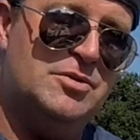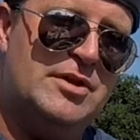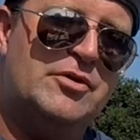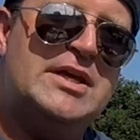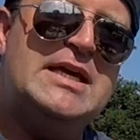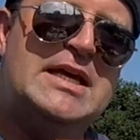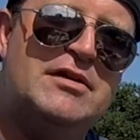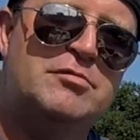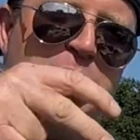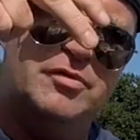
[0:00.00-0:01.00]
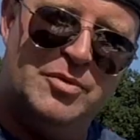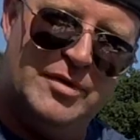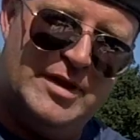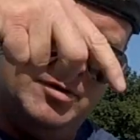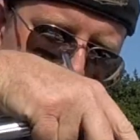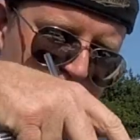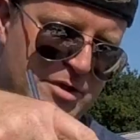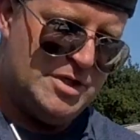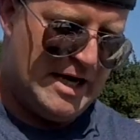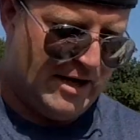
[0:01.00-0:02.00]
they'll give before they'll
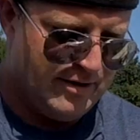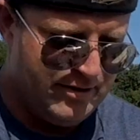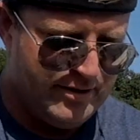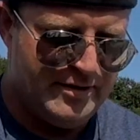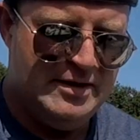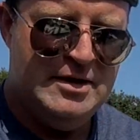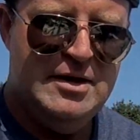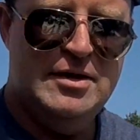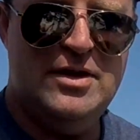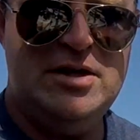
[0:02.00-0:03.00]
push out of the thing.